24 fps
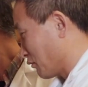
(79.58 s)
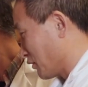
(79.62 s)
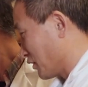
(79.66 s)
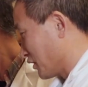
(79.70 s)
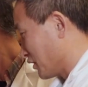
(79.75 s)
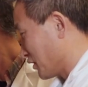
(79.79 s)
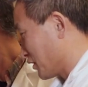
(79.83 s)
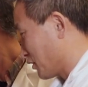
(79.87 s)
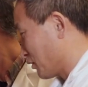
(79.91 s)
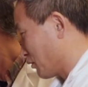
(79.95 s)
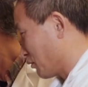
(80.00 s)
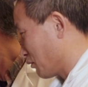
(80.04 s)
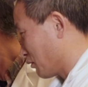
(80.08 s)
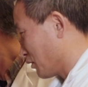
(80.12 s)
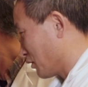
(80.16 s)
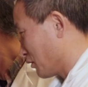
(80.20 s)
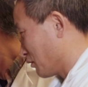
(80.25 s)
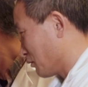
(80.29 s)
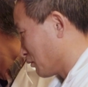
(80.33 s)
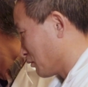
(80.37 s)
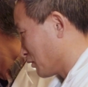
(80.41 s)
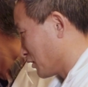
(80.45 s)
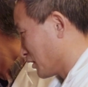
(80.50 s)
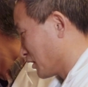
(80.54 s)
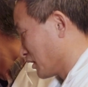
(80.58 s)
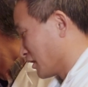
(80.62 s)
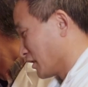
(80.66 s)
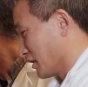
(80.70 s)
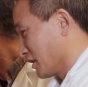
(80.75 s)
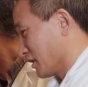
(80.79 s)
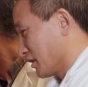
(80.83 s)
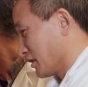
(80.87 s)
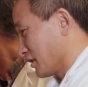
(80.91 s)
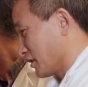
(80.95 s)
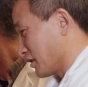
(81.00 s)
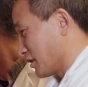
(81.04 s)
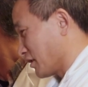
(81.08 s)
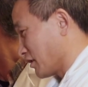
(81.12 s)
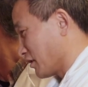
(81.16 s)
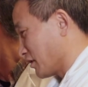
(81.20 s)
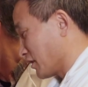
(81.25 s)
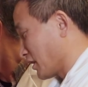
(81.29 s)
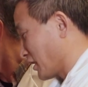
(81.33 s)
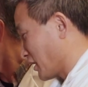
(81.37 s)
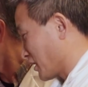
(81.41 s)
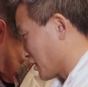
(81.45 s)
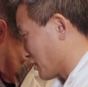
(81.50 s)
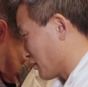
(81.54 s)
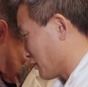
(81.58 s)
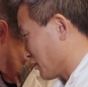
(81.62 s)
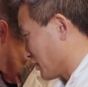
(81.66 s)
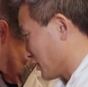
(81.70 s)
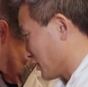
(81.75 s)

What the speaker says: see if we can develop small molecules that